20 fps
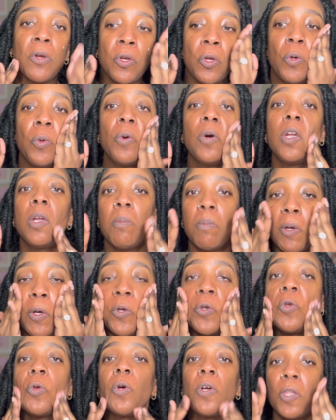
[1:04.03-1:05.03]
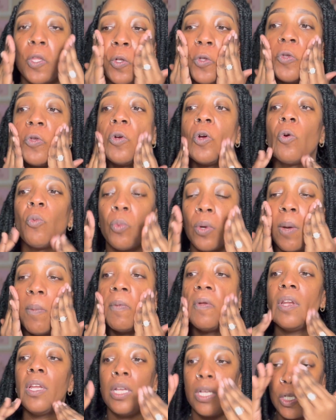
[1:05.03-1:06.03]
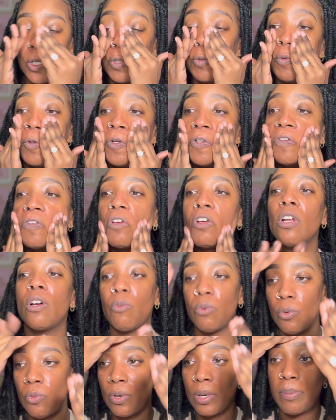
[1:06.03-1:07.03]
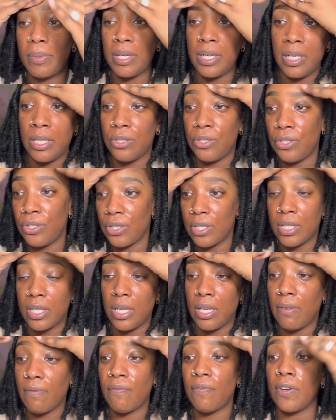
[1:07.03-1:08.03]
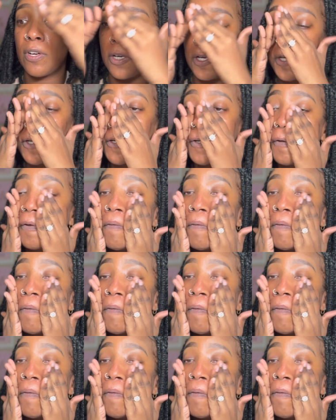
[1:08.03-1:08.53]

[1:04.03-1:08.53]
you want to make sure that you're rubbing it. You want to start off with rubbing it into your skin first.